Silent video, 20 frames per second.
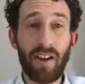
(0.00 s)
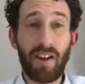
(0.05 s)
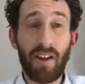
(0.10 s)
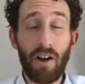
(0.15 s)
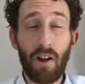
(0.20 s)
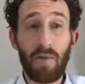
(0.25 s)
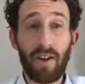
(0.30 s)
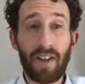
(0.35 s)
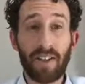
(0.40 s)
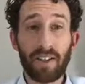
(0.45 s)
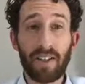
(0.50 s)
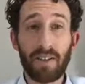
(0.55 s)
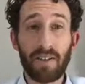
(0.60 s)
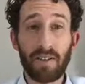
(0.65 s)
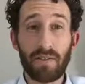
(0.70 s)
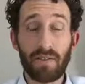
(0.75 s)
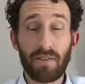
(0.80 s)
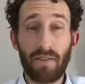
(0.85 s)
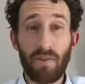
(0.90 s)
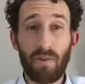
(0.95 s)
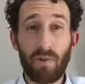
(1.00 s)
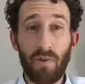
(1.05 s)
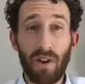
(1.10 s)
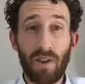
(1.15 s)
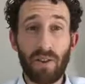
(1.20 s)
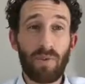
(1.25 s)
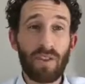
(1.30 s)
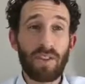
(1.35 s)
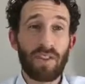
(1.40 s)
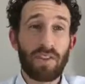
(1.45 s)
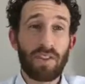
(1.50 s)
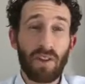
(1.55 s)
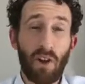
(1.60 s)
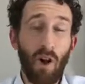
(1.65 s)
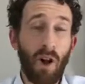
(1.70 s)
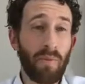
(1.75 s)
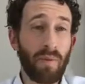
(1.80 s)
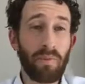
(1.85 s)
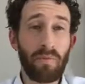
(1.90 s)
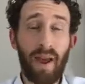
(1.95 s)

of our sense of self-worth, which is a common